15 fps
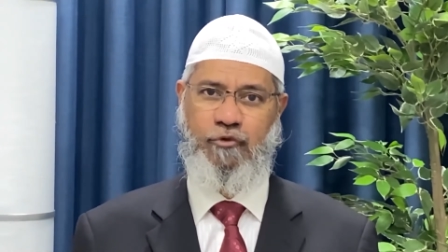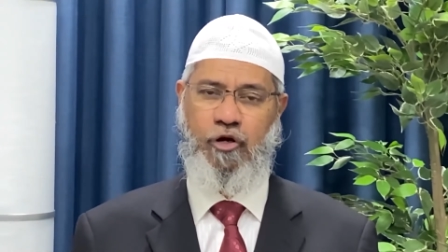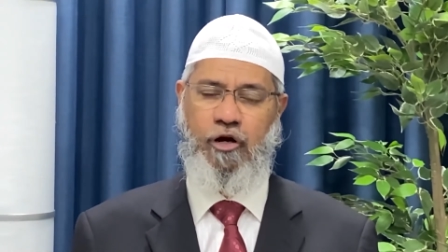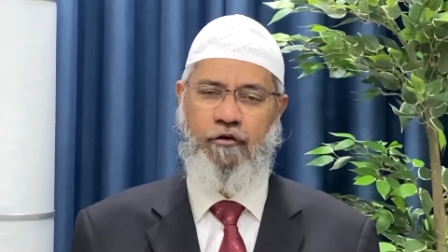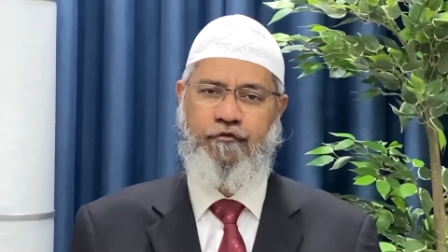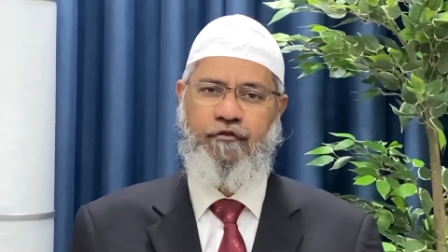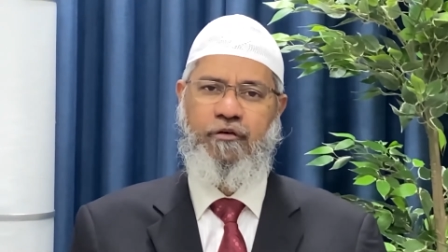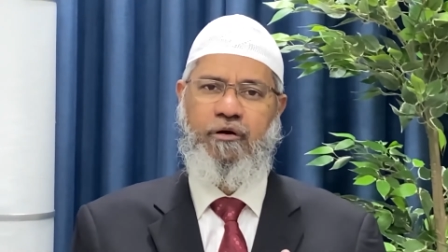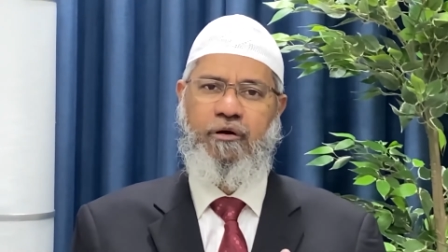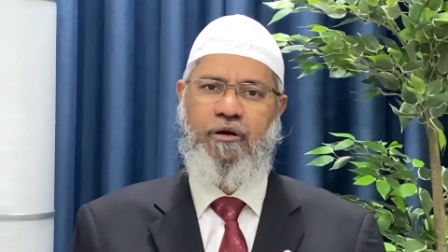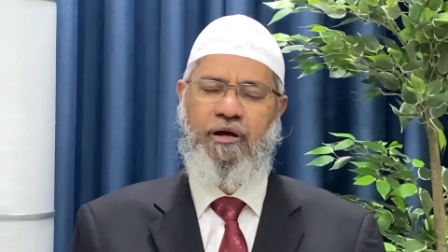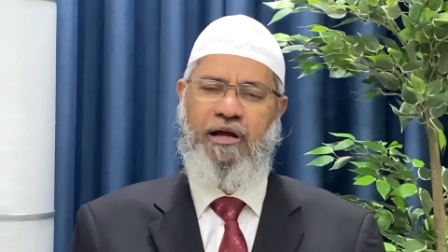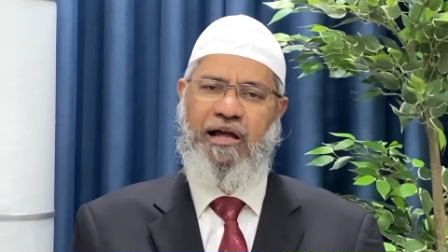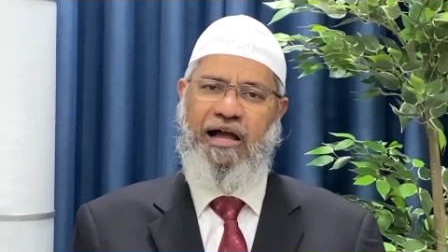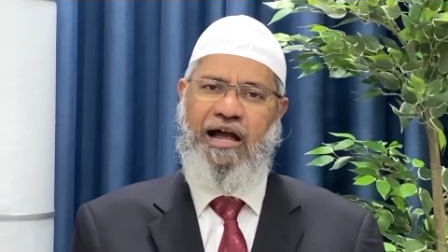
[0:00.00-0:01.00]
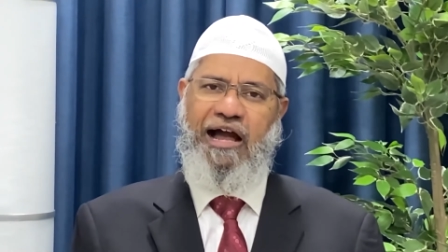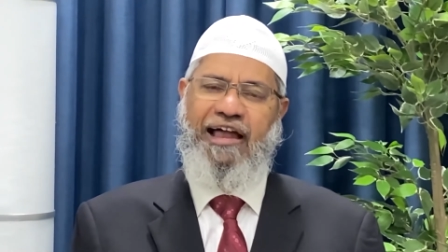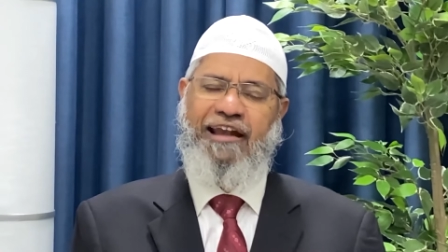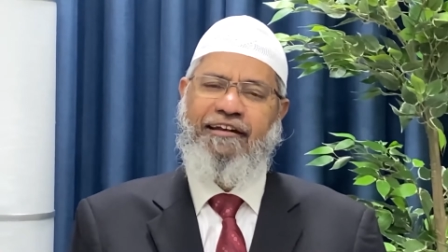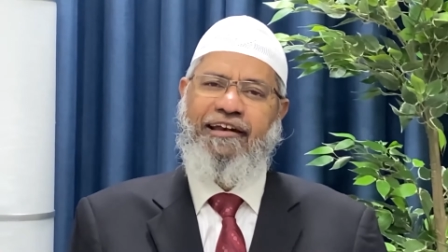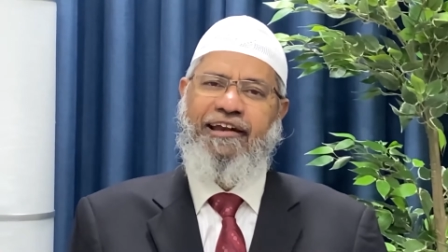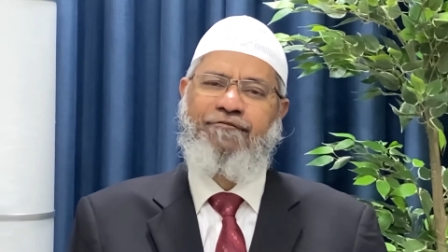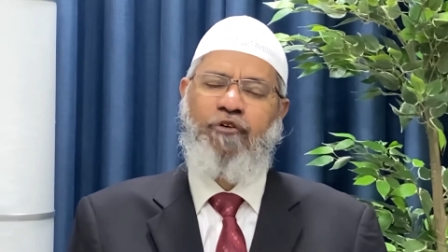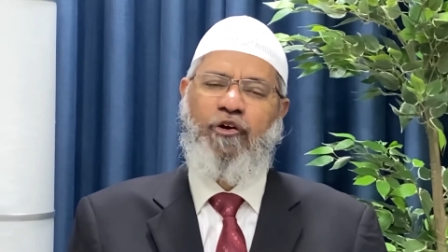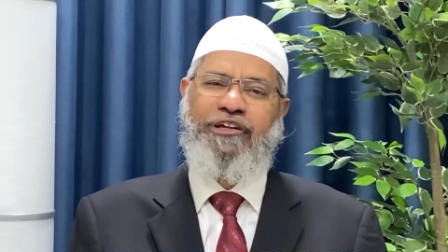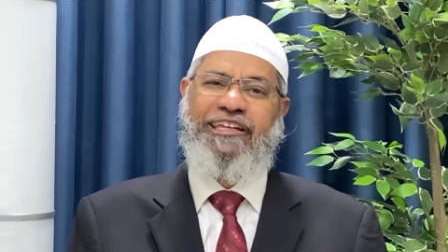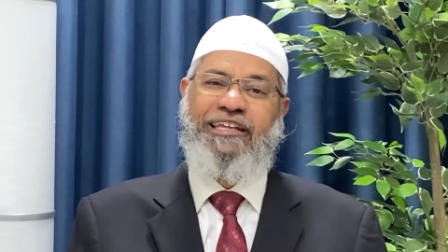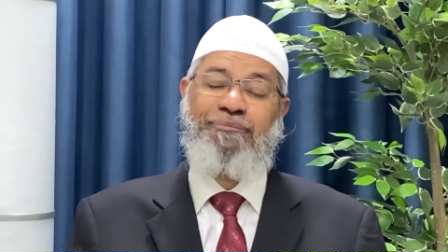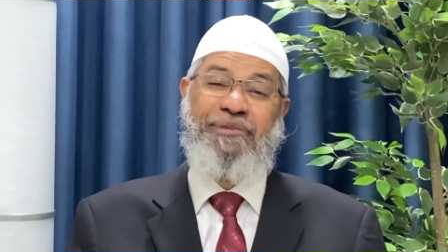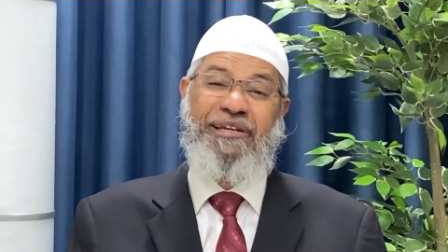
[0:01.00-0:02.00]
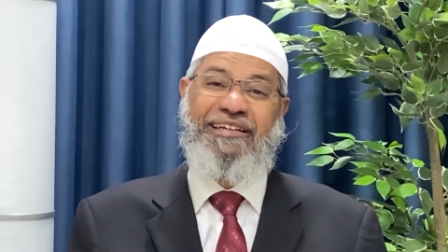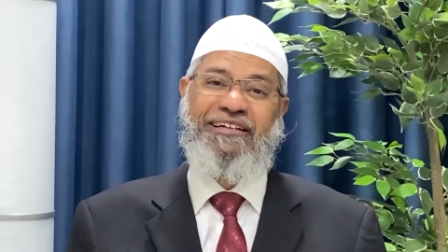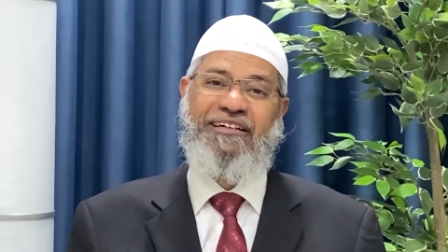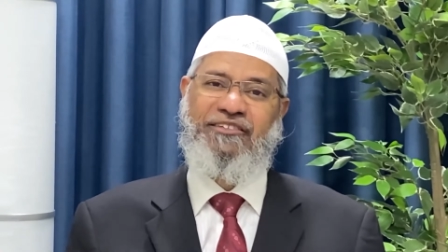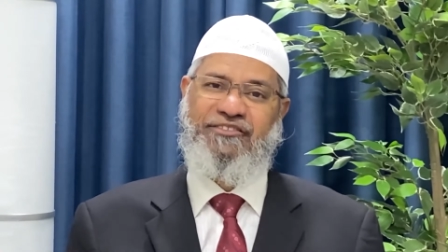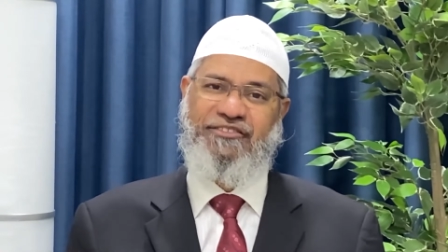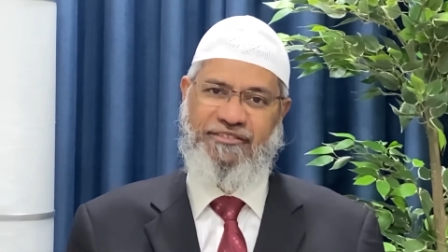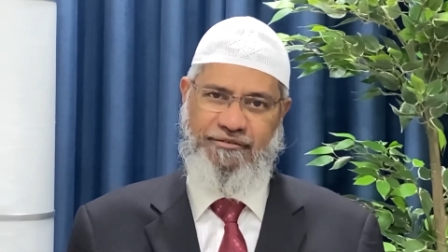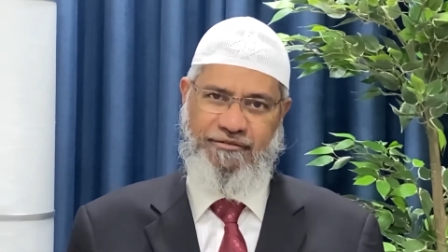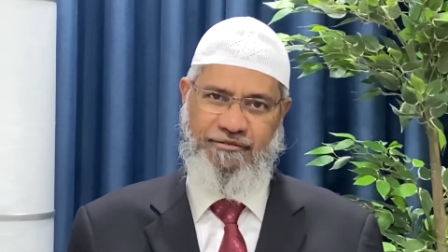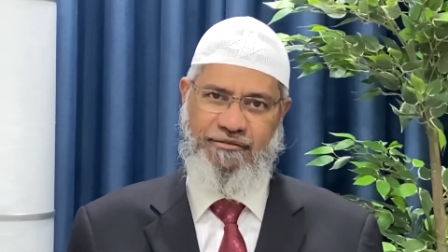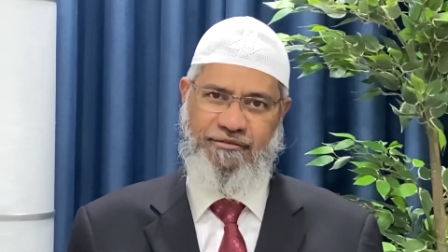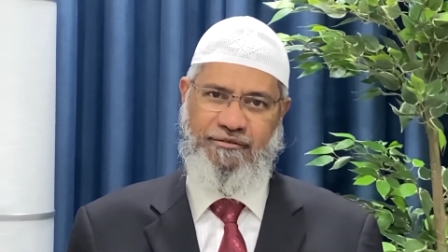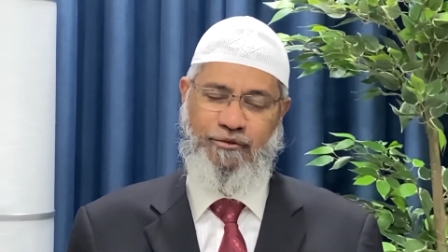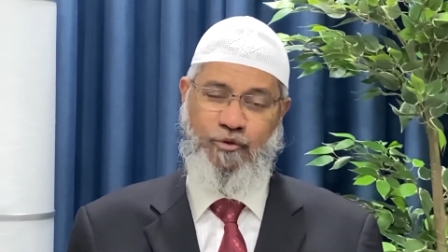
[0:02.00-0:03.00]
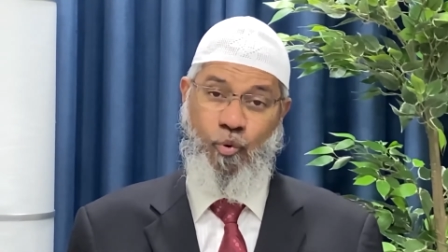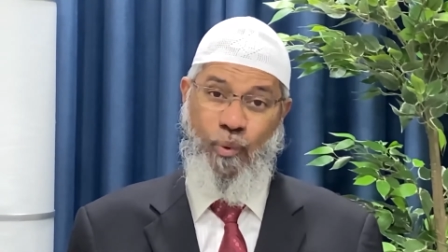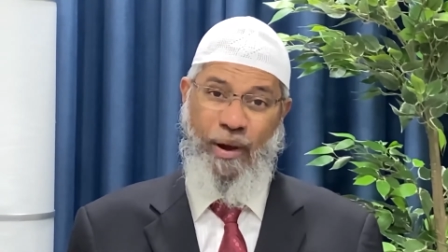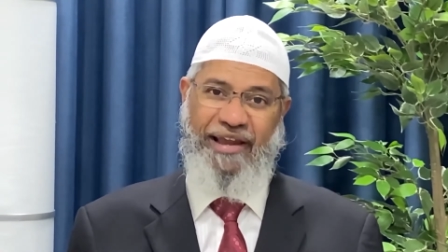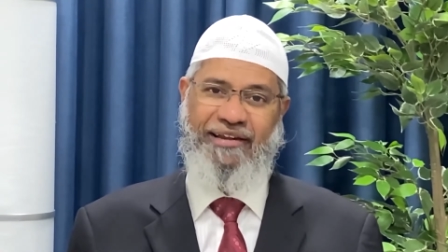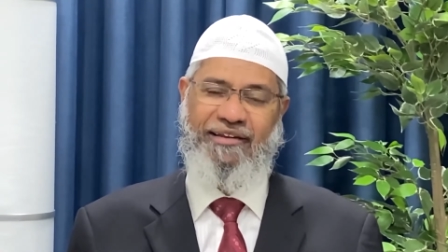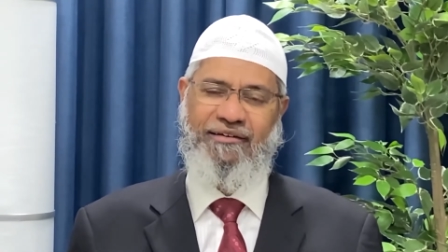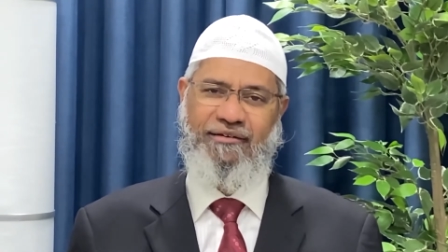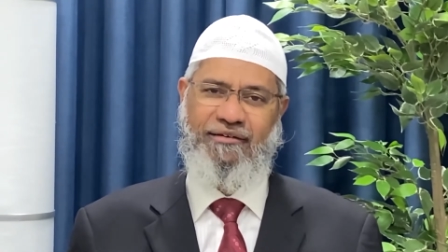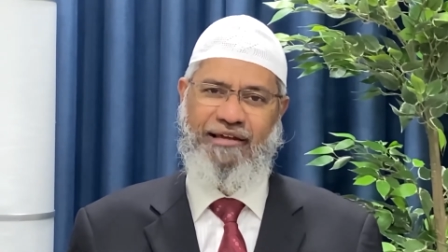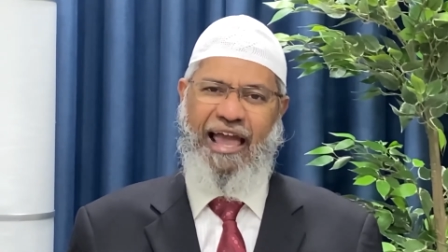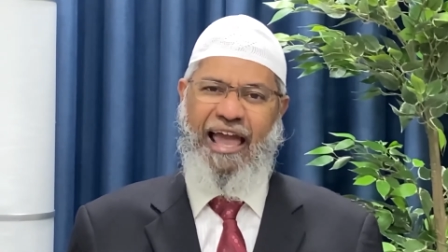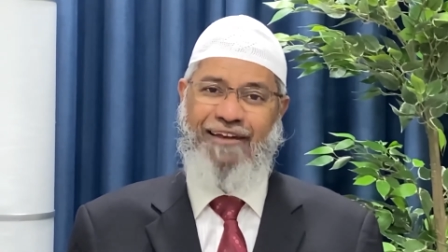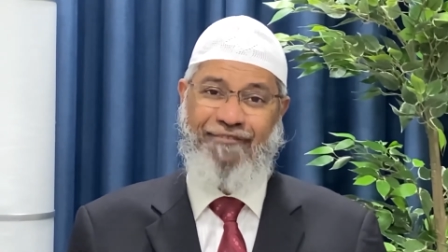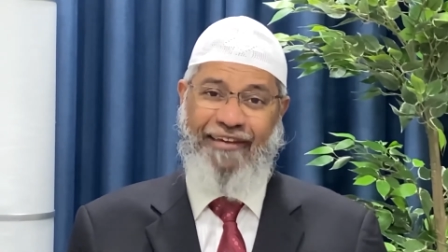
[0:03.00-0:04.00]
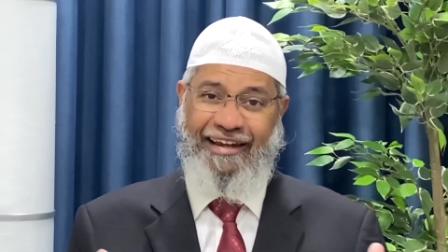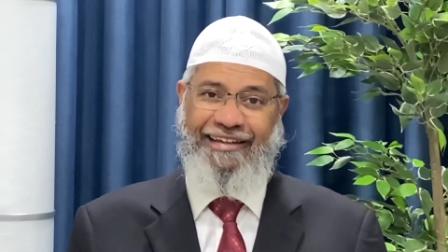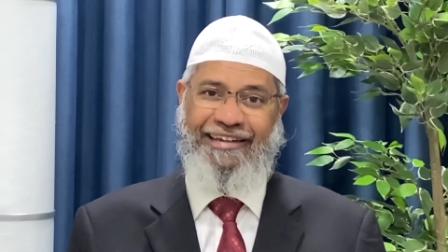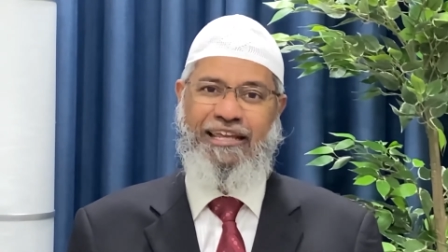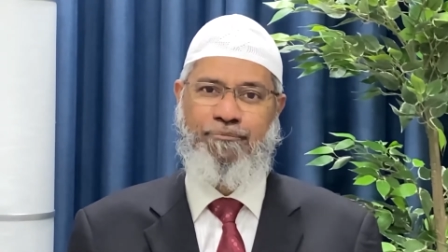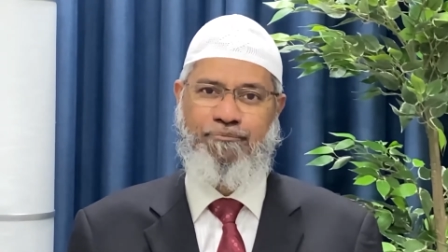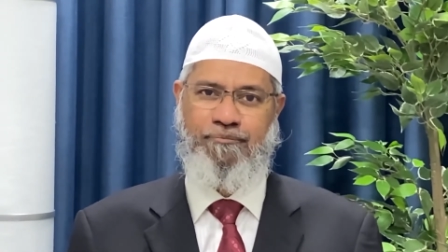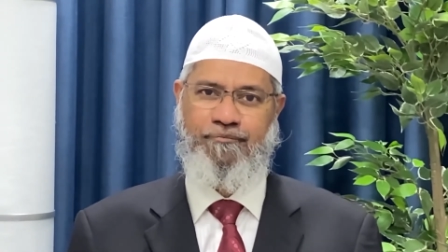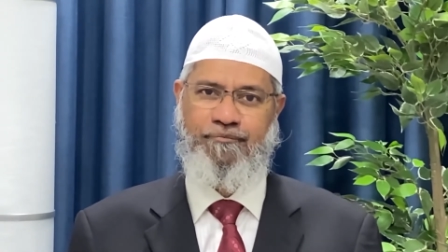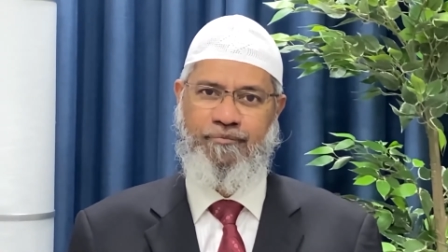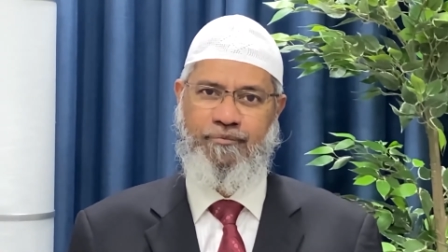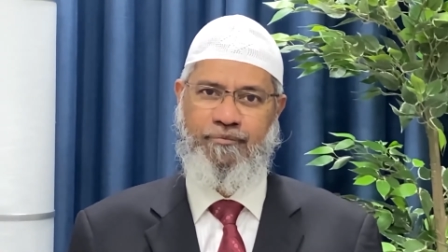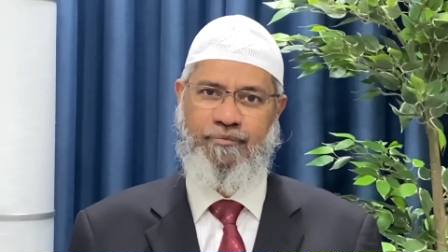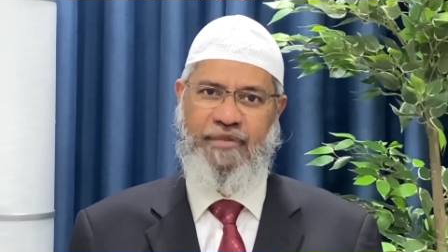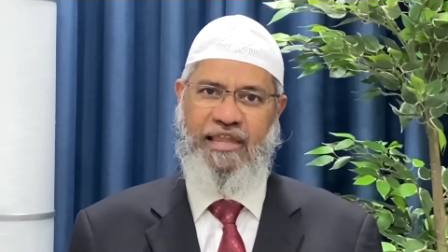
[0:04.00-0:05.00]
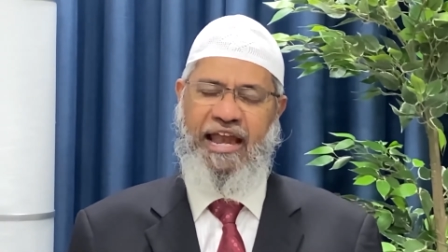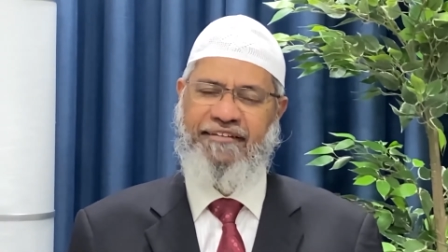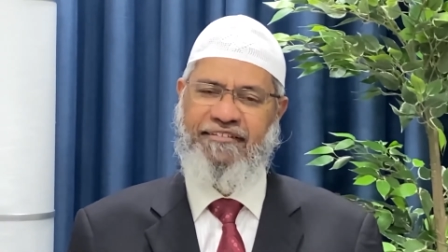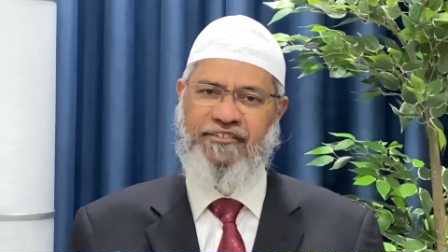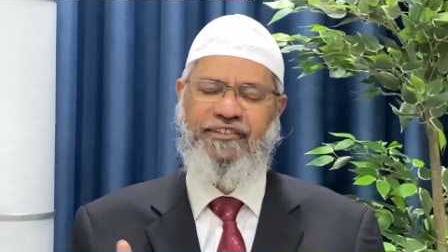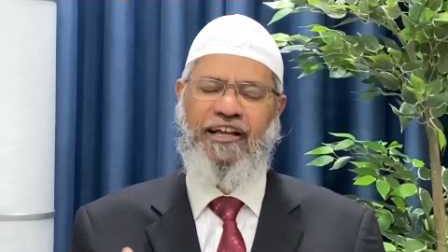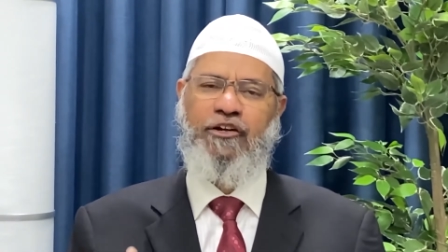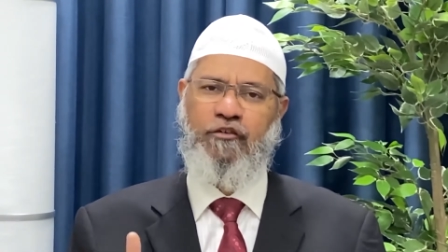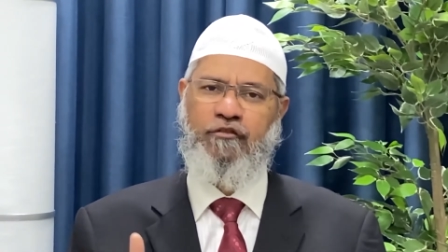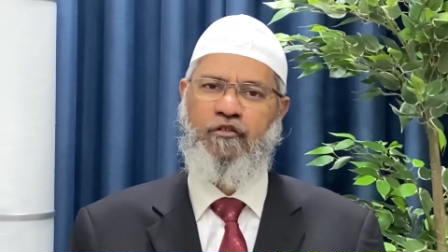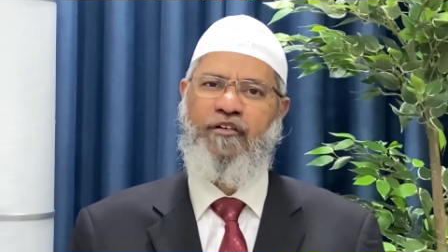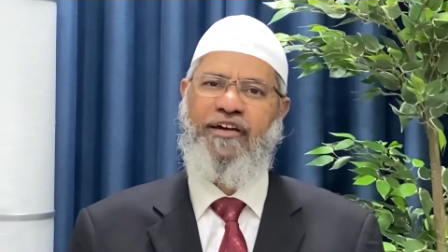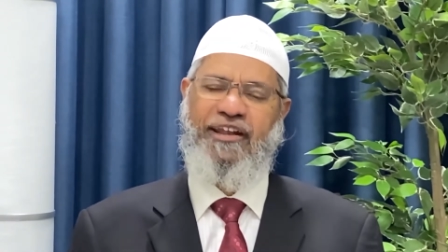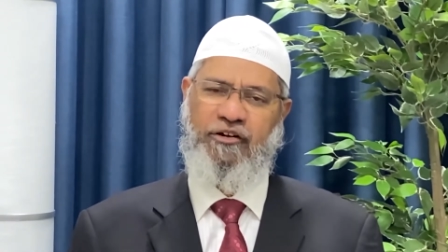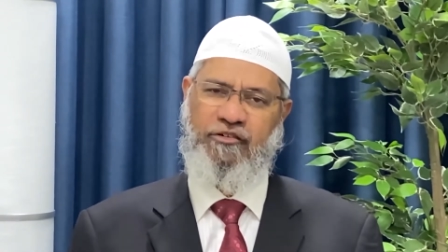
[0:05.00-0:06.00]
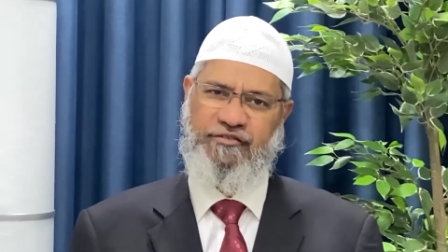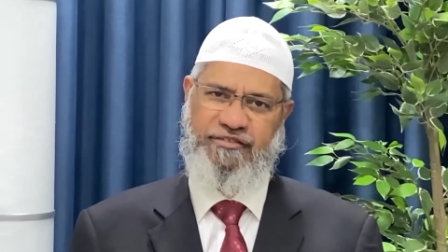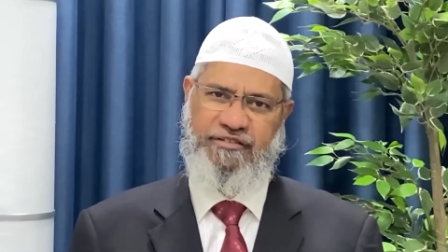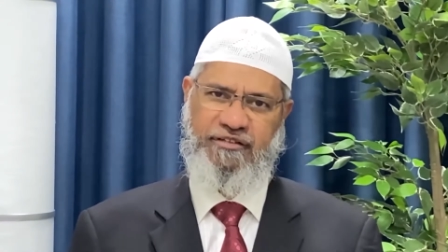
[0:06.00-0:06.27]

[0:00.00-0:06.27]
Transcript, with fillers: of 140 meters wide and very deep at the site of the warehouse